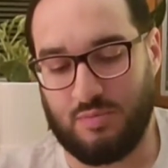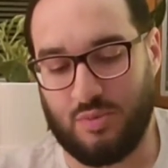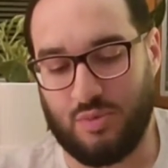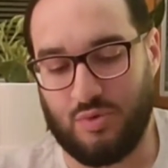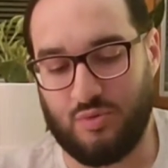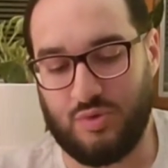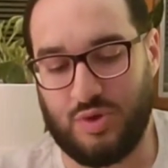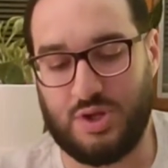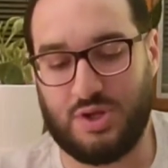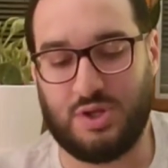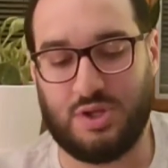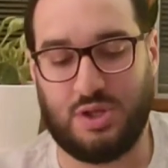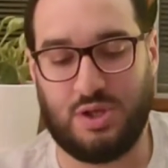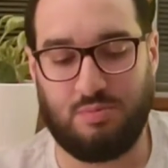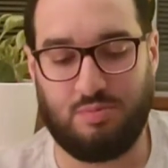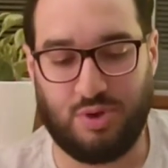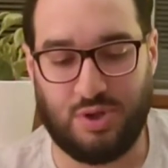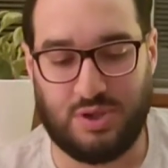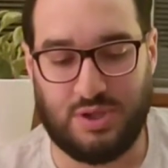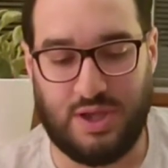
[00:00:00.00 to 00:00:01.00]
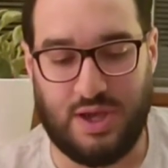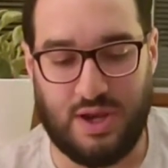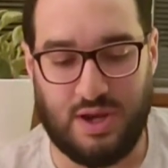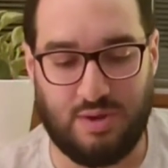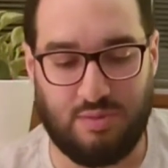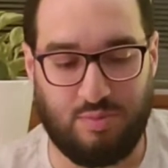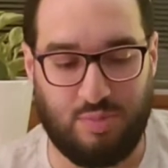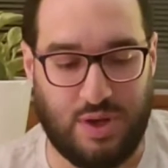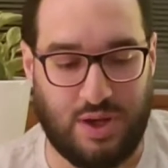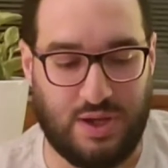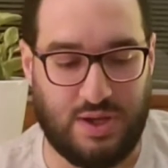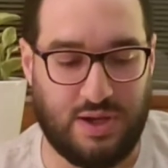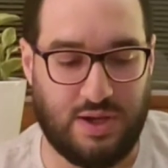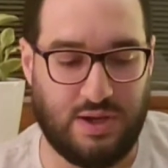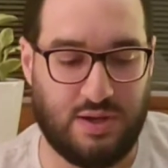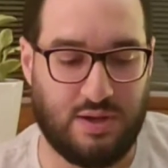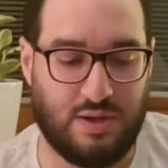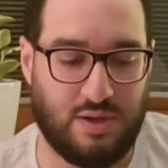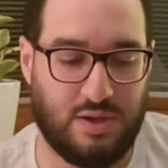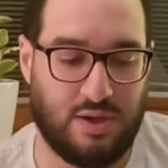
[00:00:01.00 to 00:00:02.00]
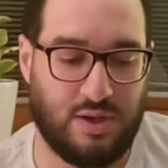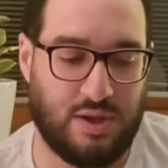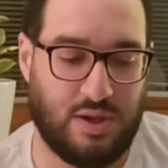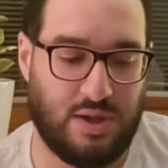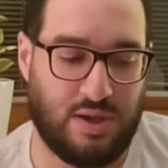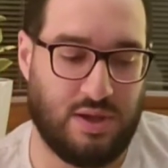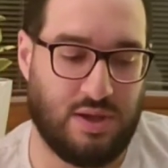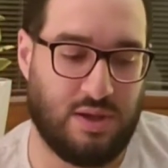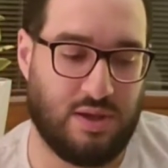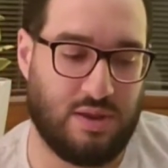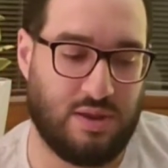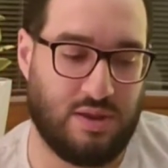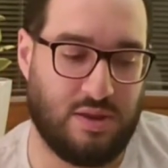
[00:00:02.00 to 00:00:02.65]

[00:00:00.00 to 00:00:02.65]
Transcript: recently put down an opinion in